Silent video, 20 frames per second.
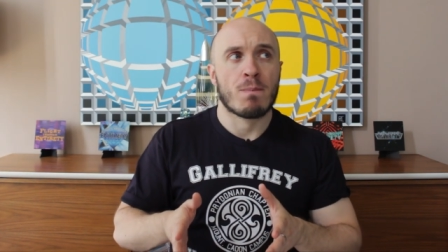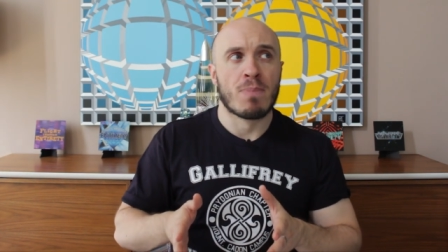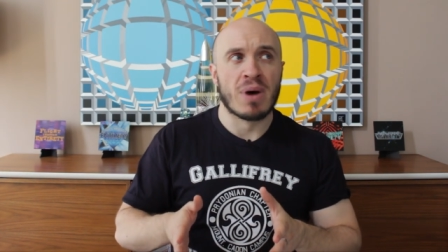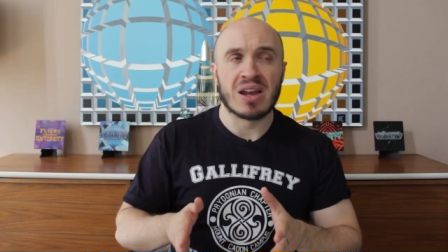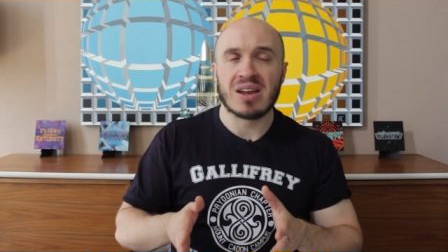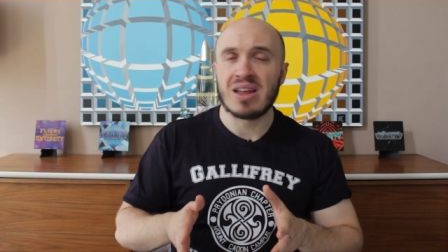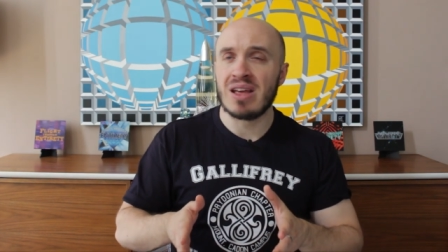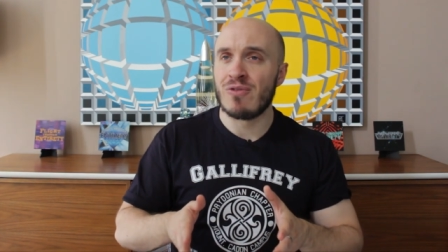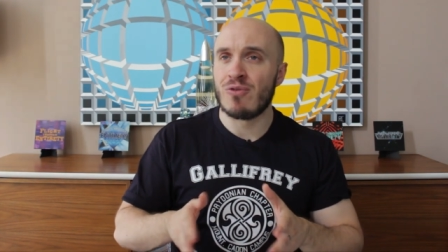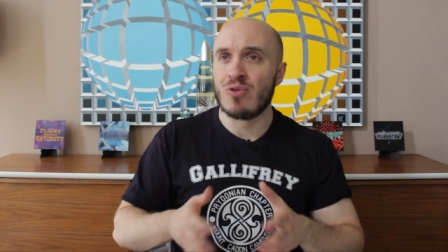
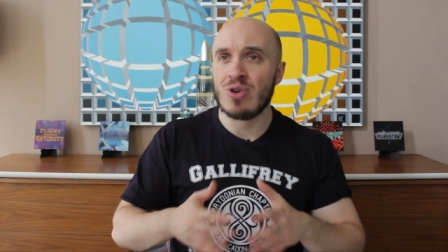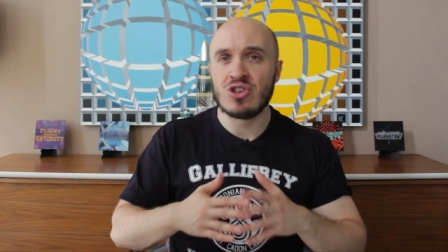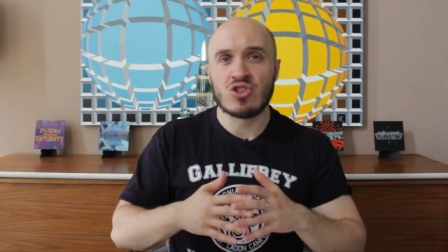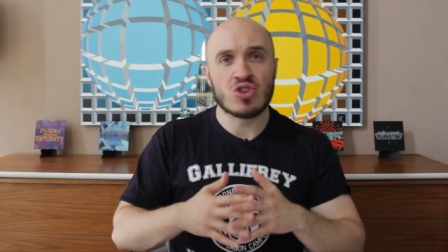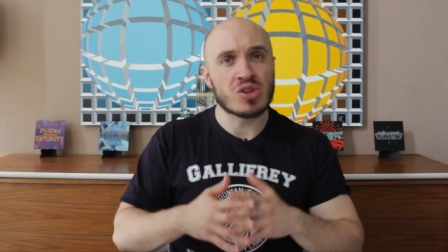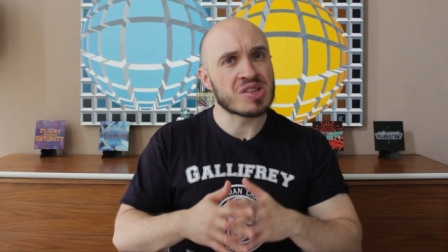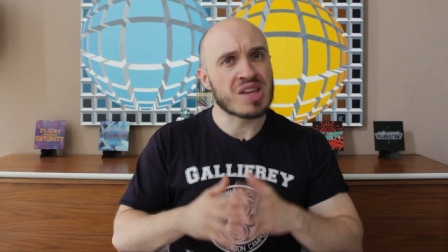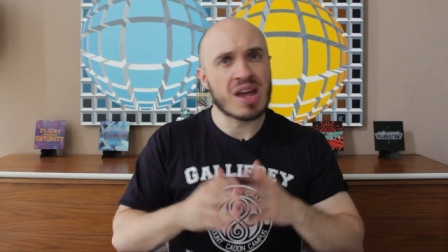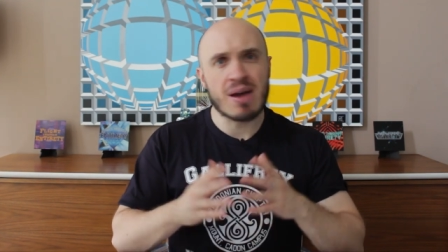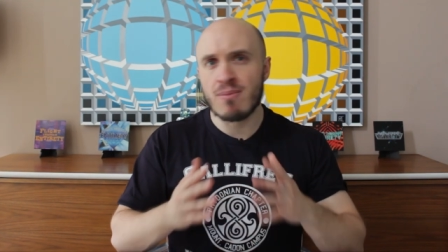But if we
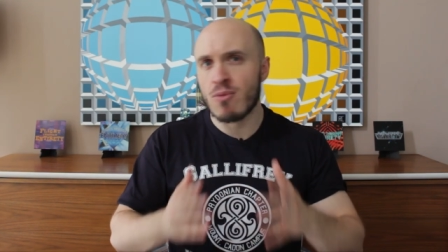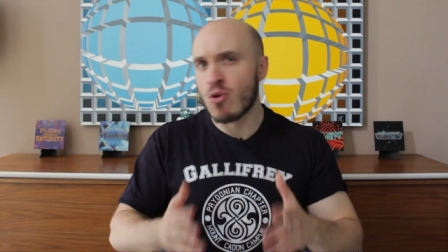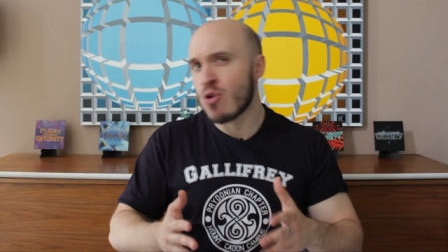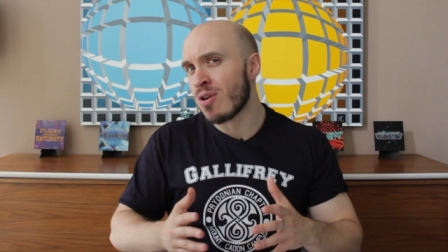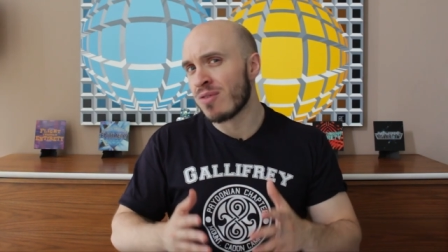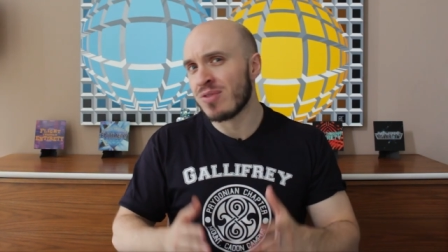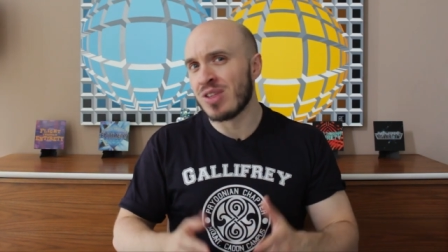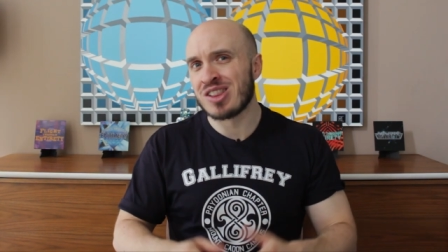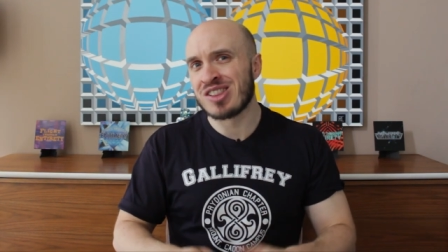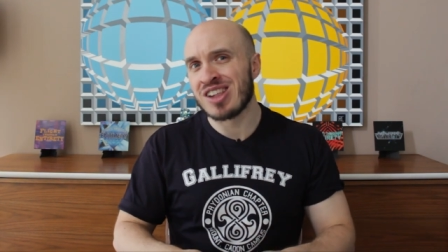just get
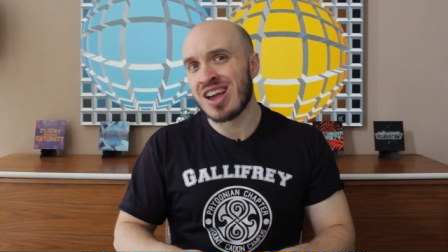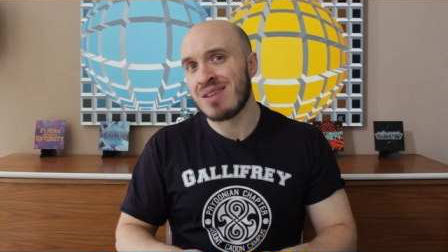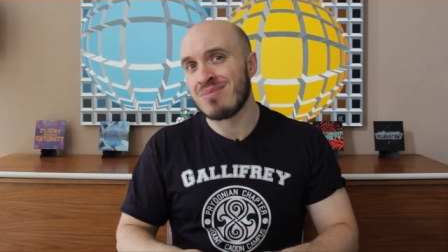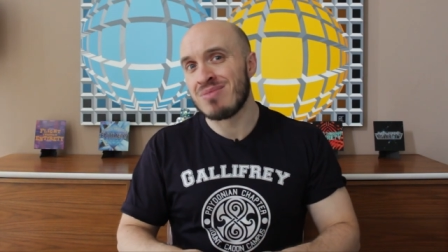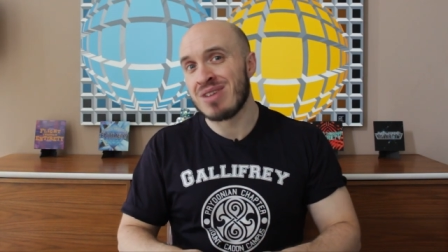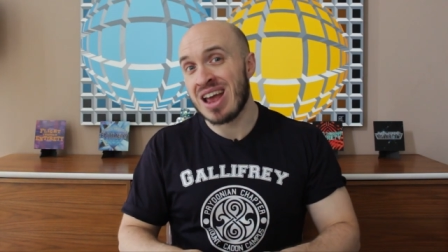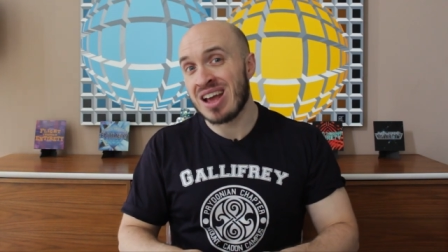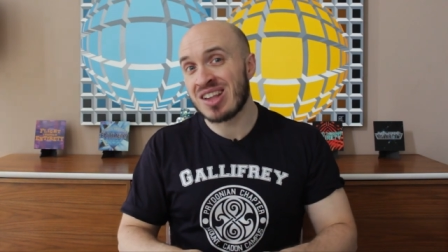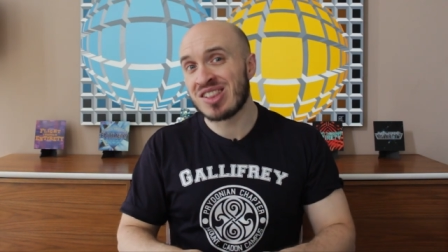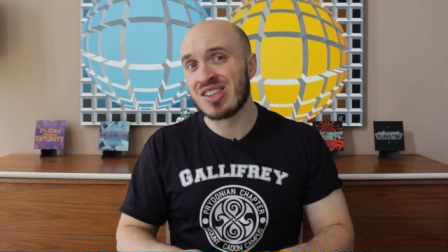more of the
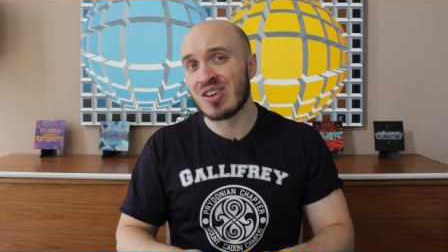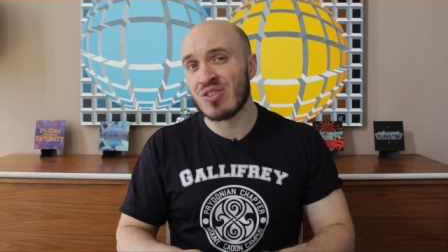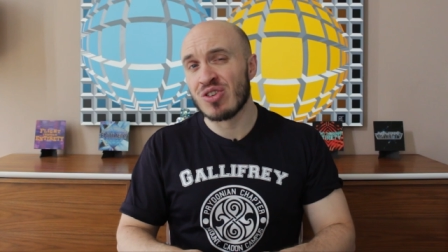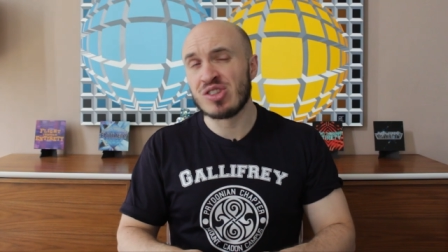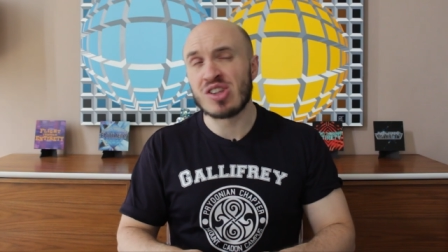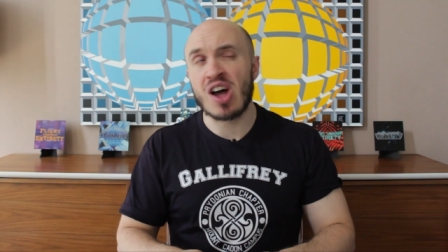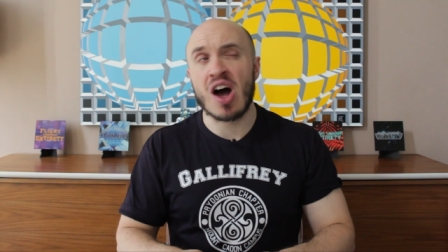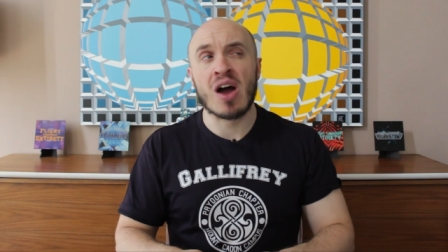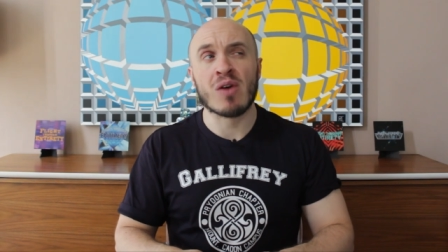same next series,